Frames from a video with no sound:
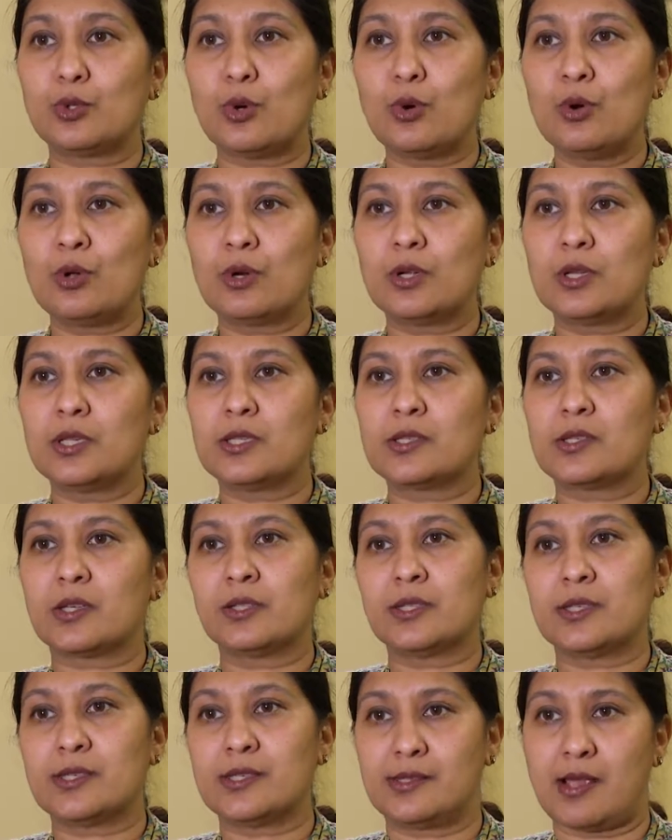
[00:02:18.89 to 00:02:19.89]
totals
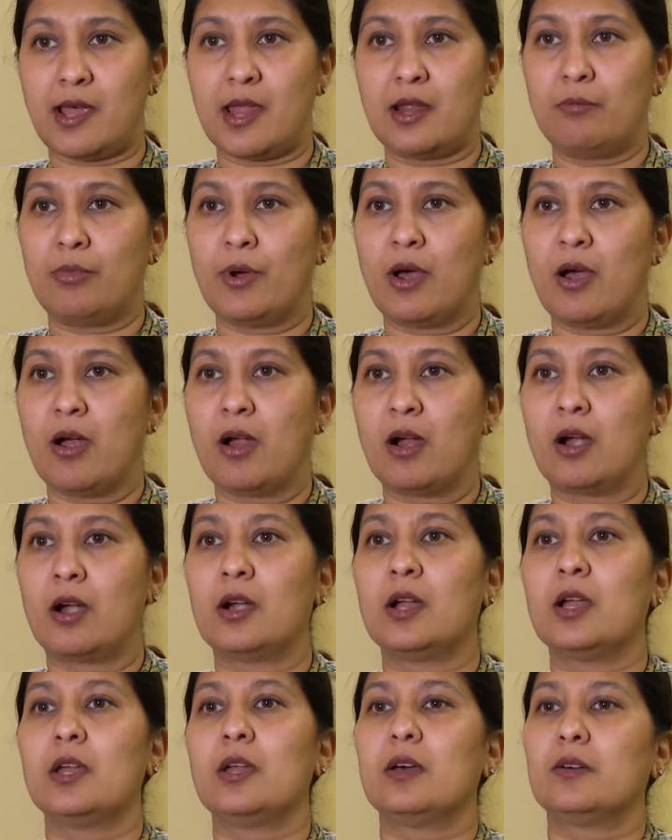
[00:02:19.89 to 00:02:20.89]
on the sidebar
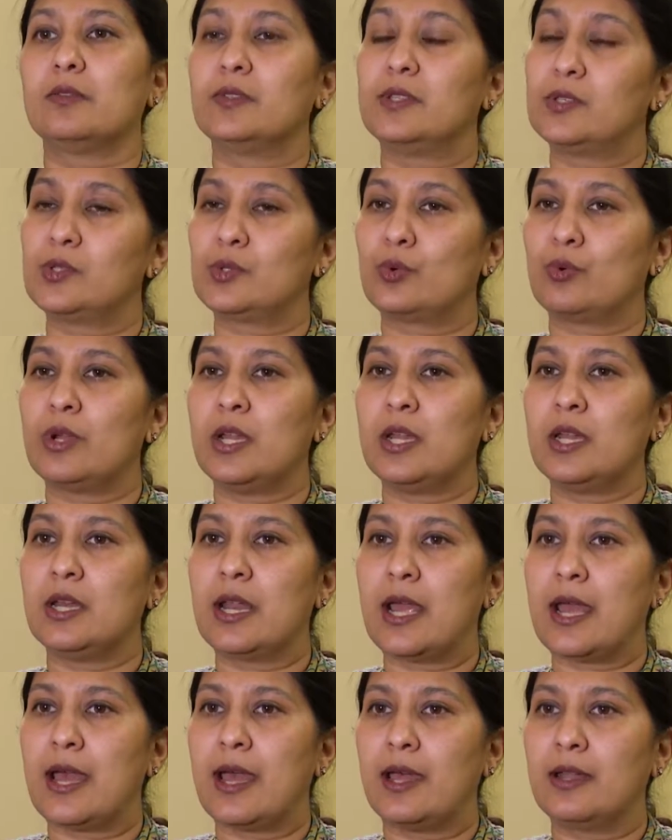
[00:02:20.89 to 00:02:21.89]
of the
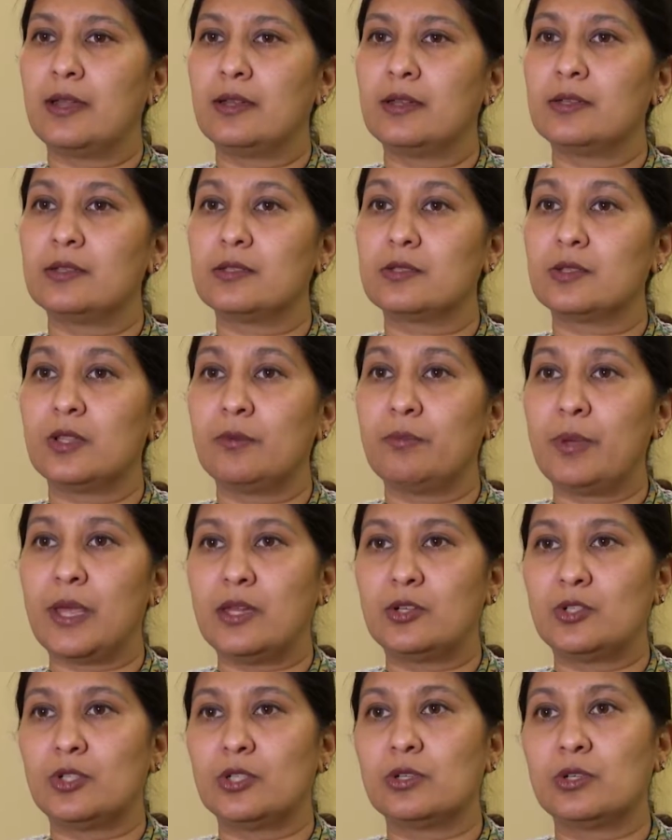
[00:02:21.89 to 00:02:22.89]
screen, and so the
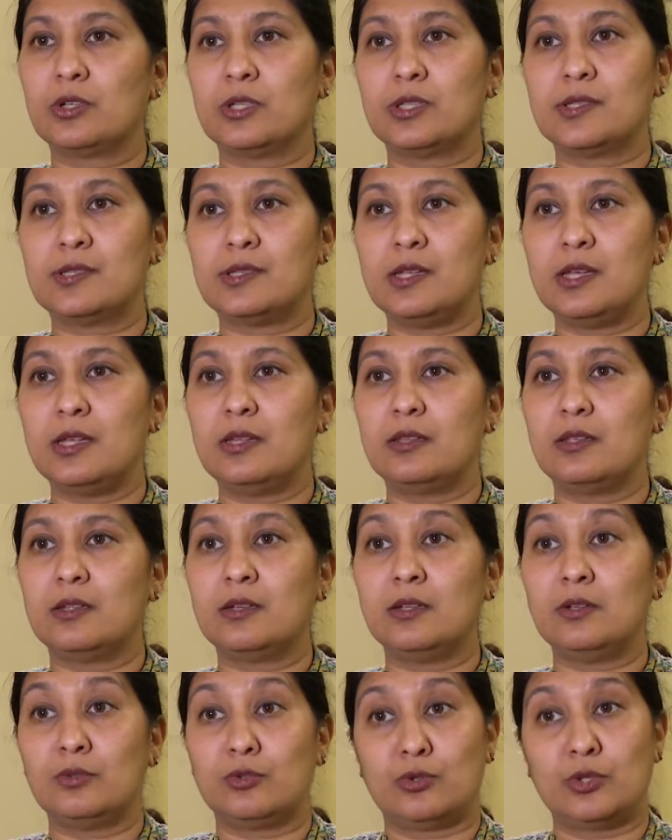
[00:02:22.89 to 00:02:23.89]
patient could see the
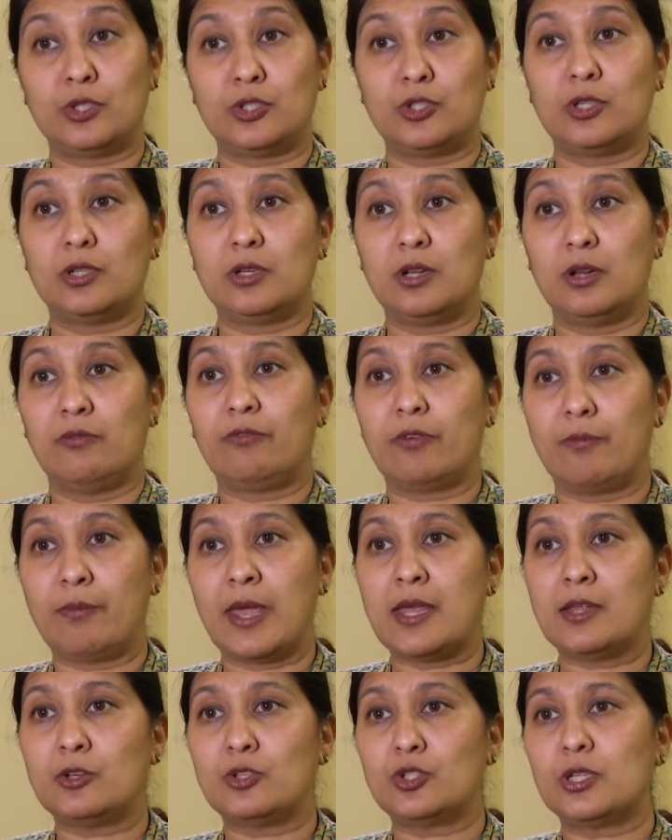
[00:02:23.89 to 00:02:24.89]
nutrition
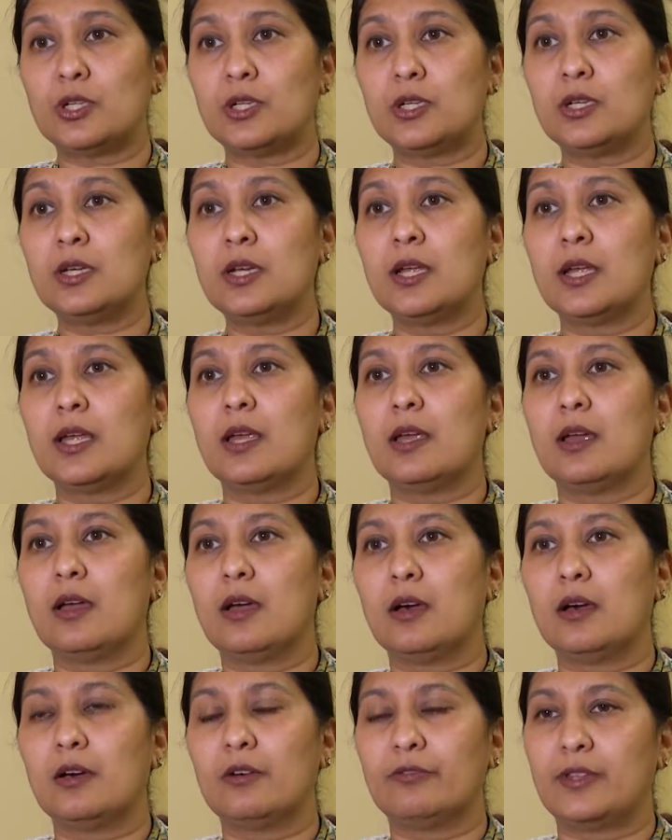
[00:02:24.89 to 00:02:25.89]
information
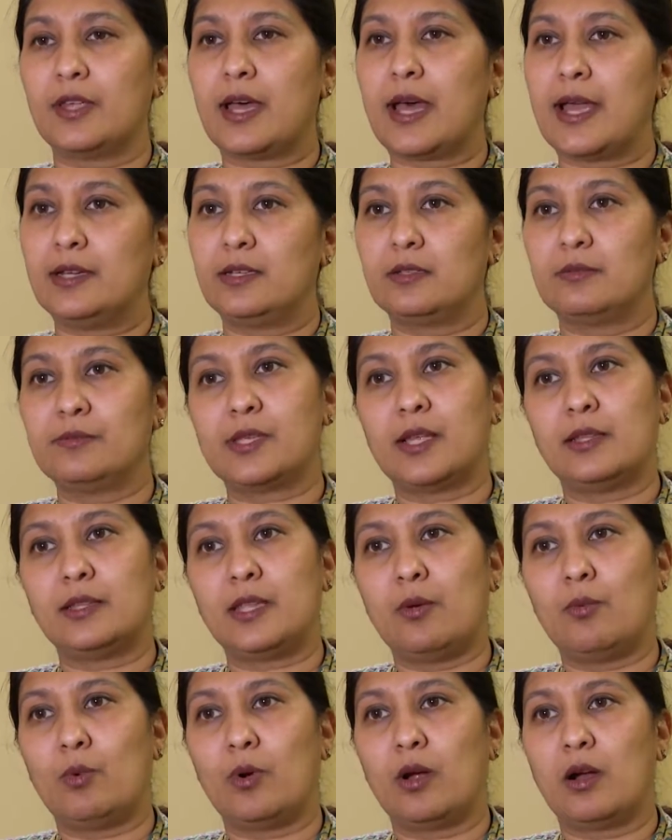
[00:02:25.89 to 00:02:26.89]
of the items that
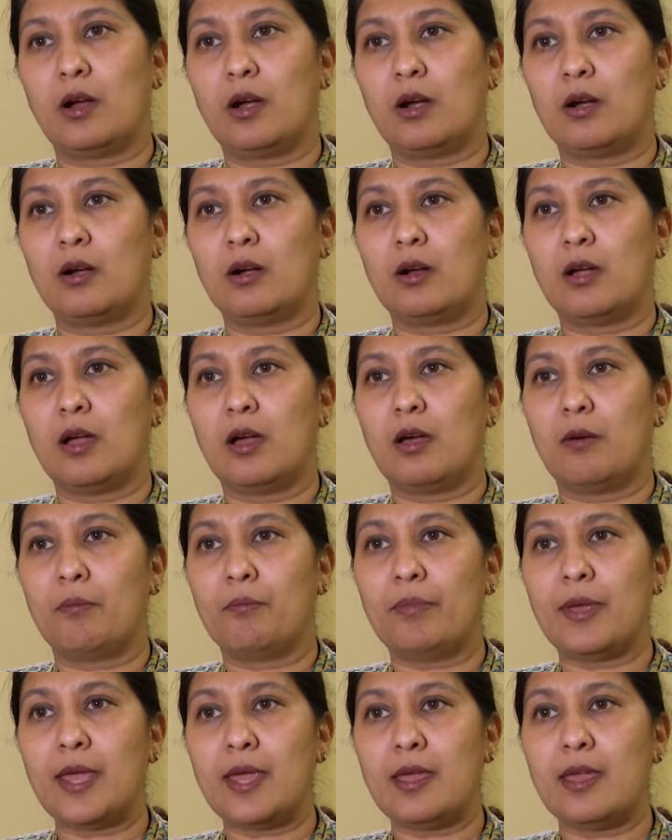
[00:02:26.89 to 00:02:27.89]
they were
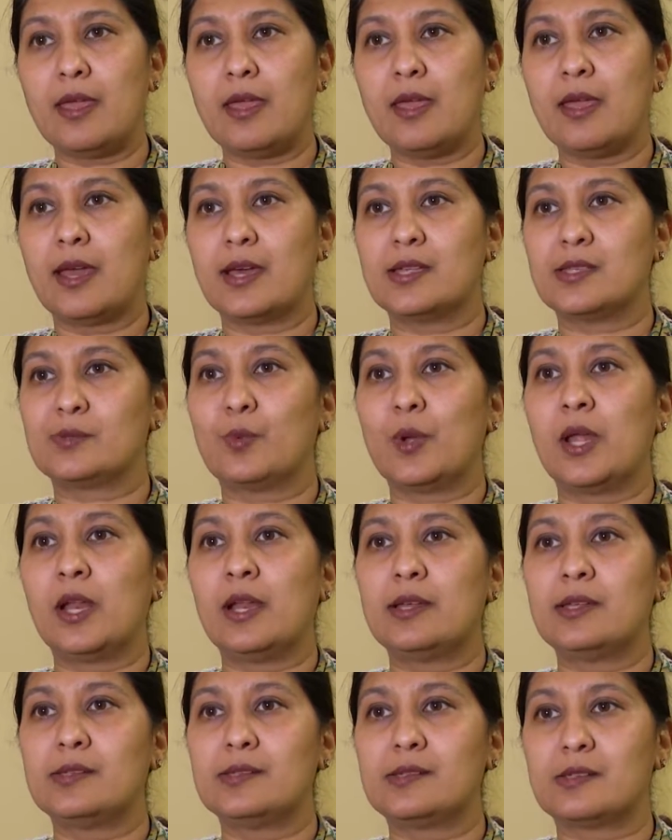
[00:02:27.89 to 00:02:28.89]
picking, as
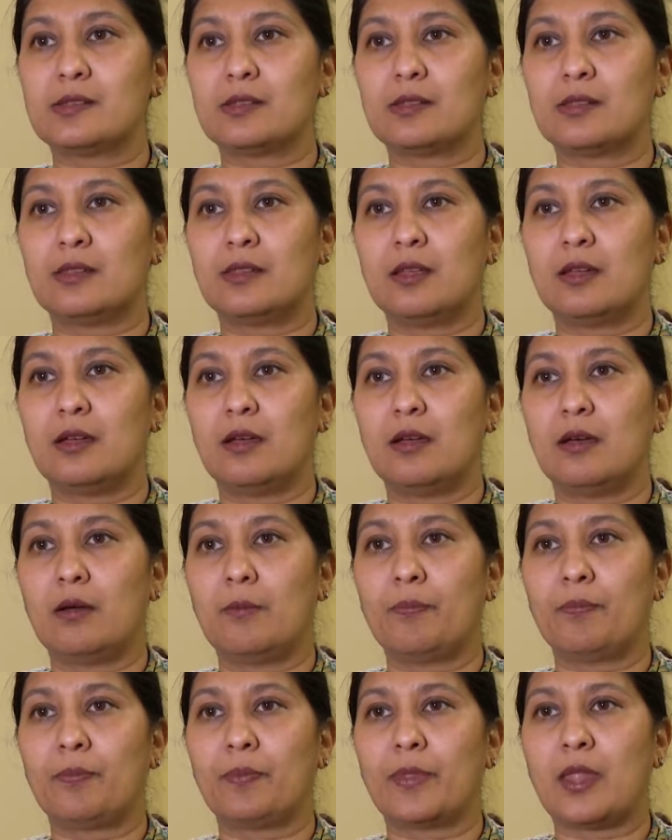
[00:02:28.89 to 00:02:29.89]
well as the
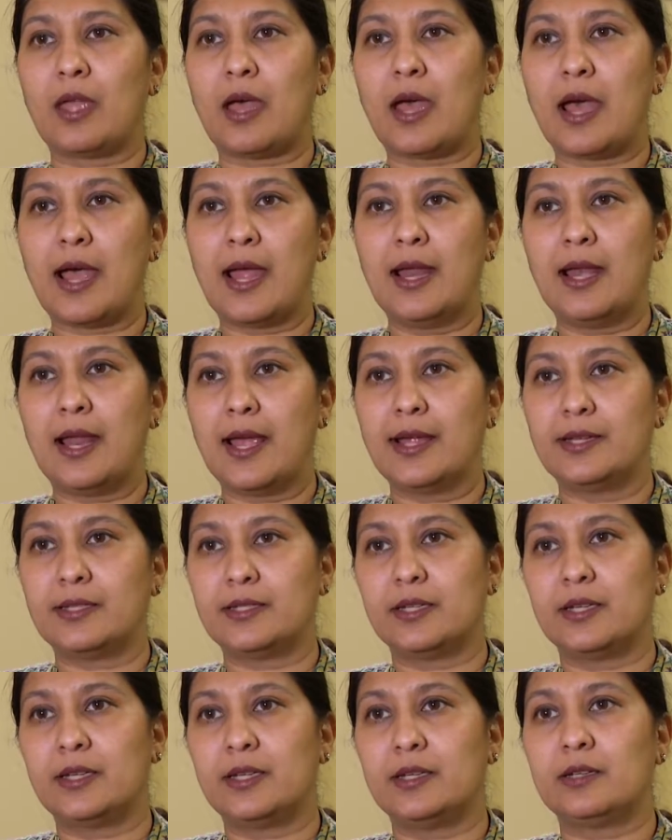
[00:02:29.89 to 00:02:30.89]

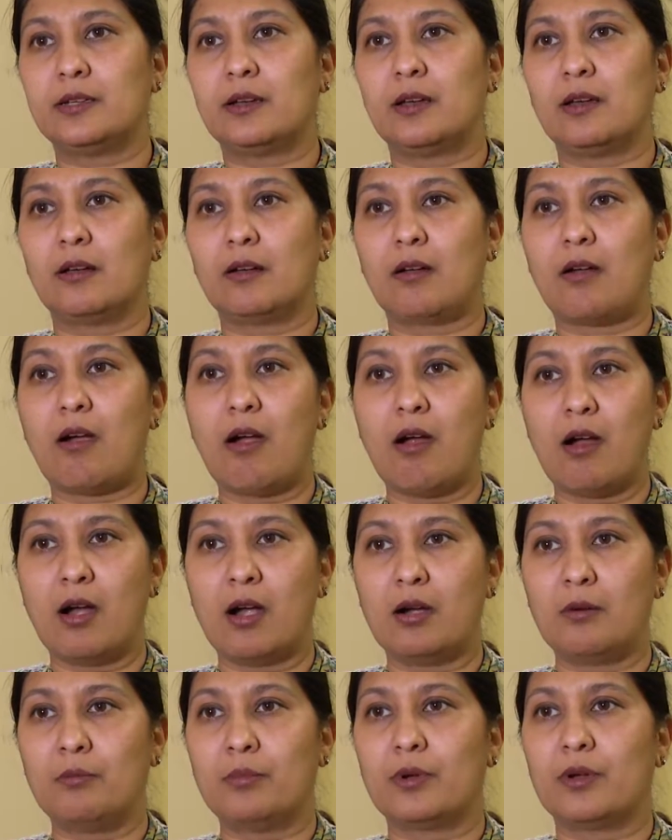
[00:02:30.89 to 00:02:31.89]
highlighted carb,